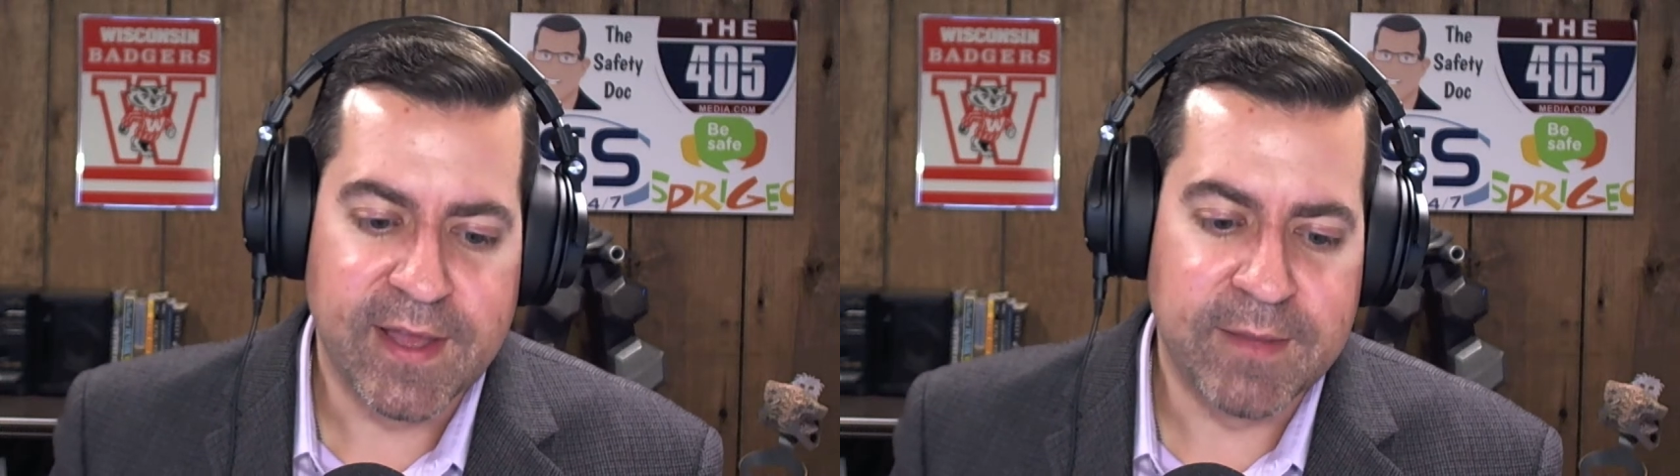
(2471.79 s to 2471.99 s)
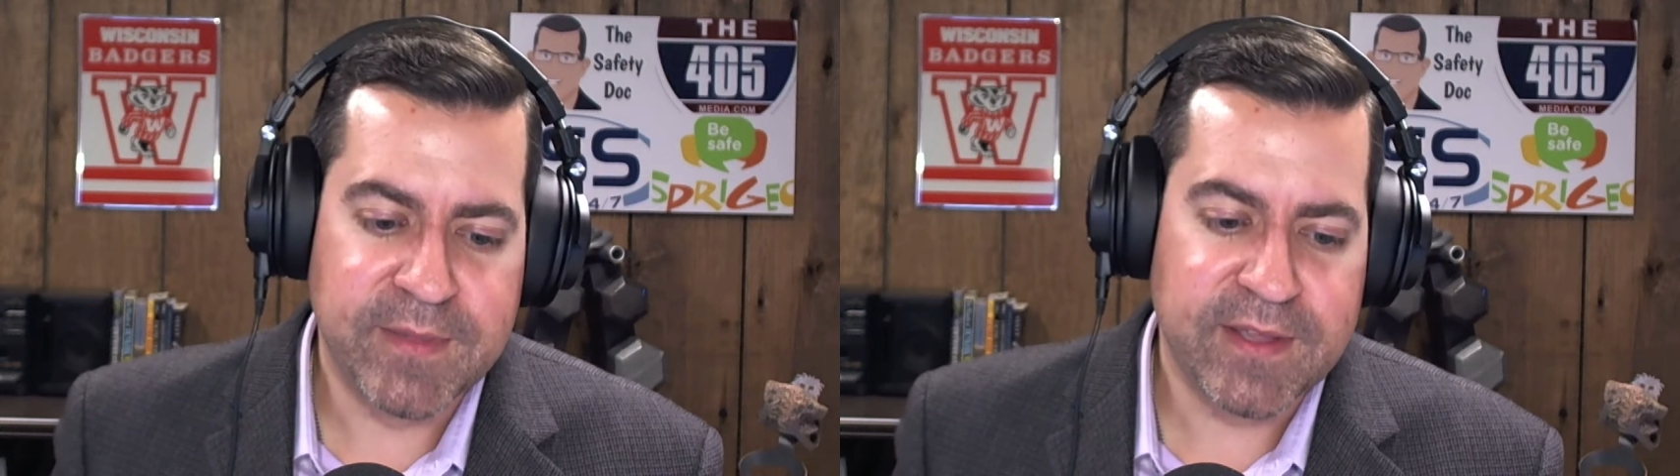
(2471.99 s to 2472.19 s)

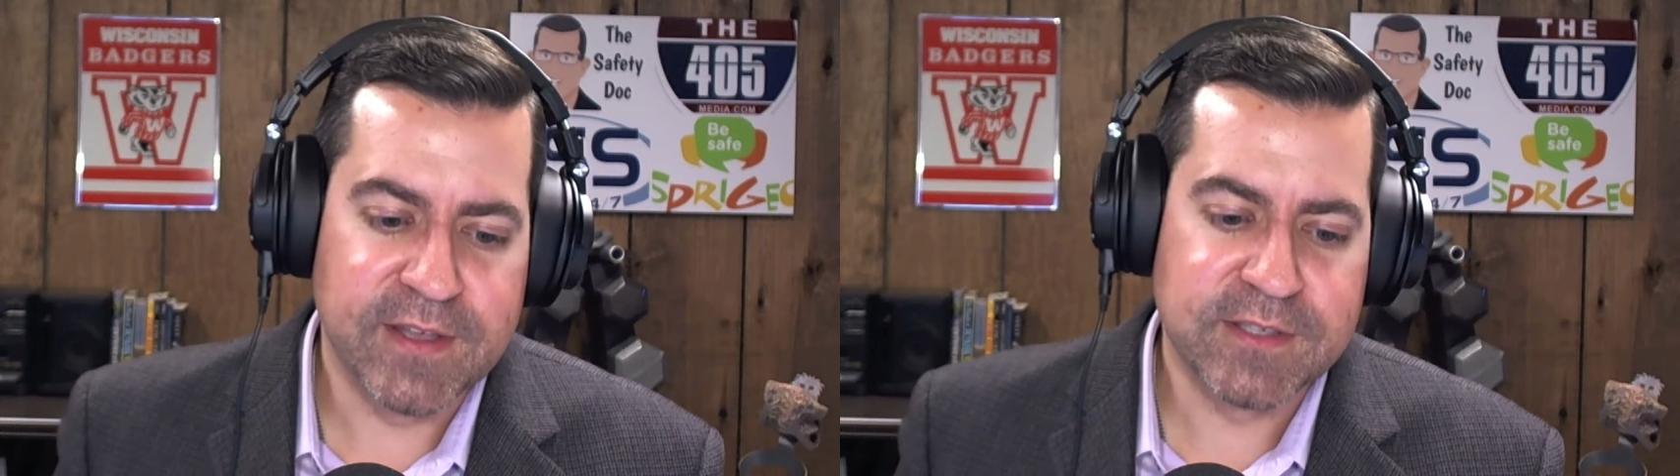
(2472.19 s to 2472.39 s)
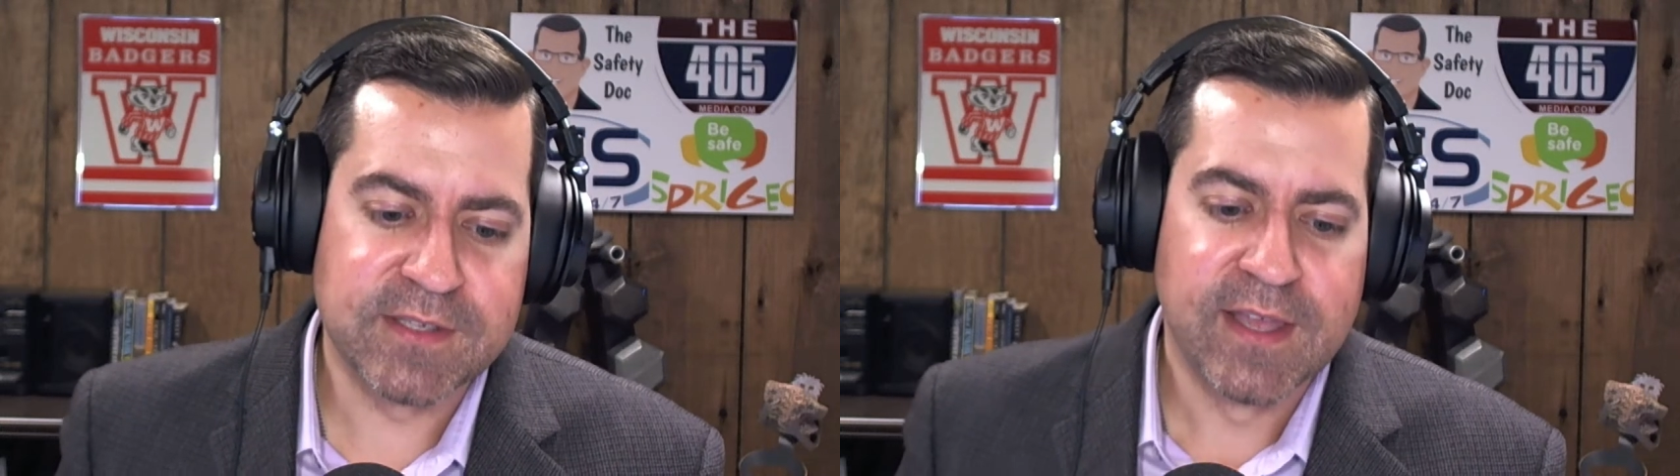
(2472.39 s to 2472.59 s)
um,
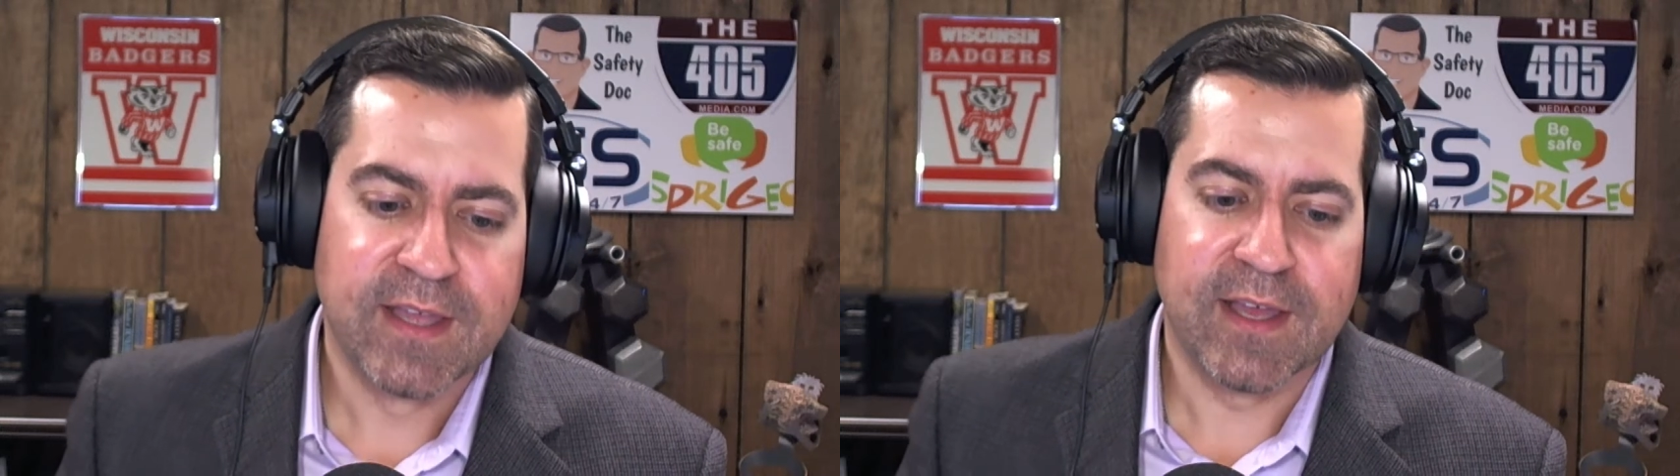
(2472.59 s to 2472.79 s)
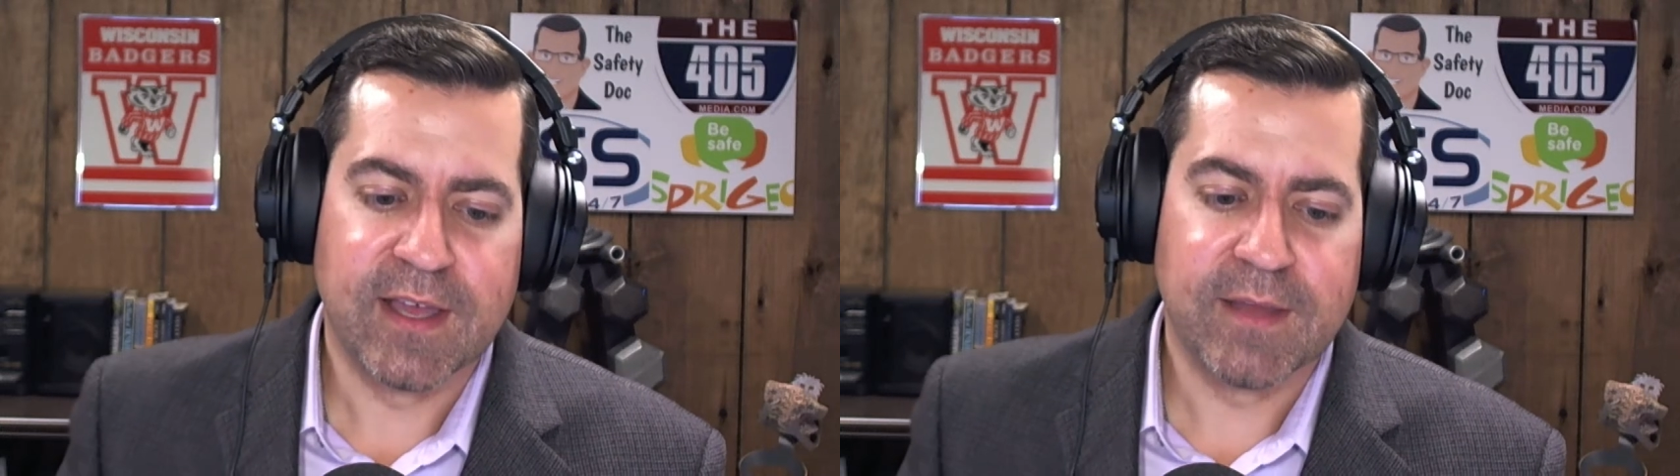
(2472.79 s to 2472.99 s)
because
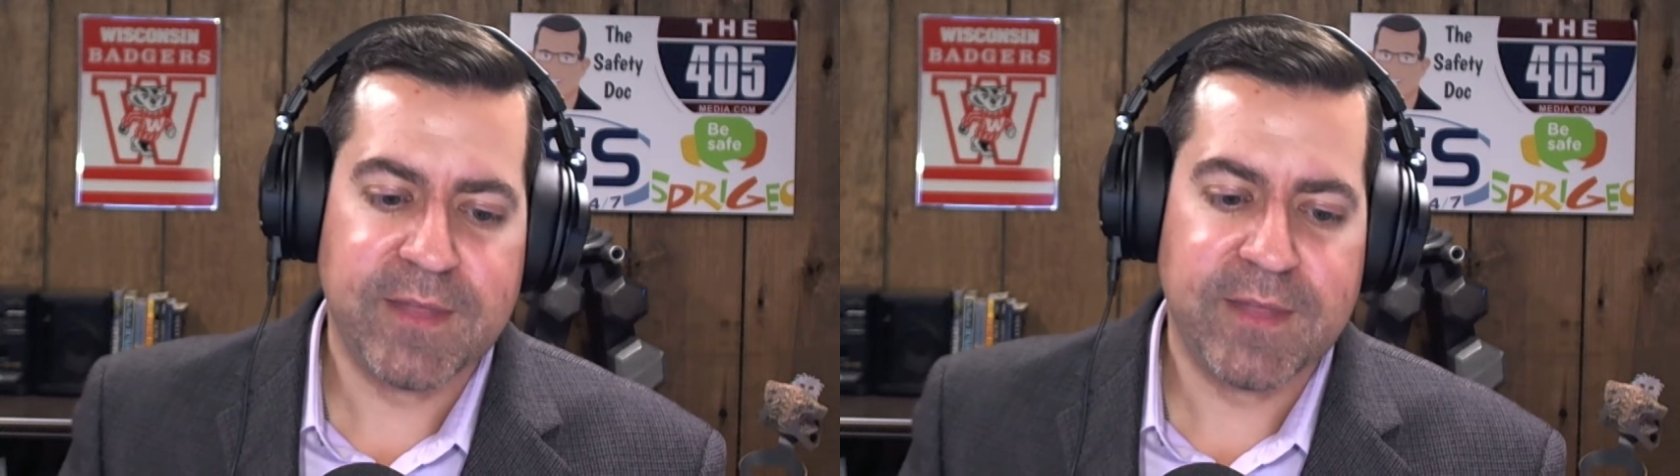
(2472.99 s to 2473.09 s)
uh,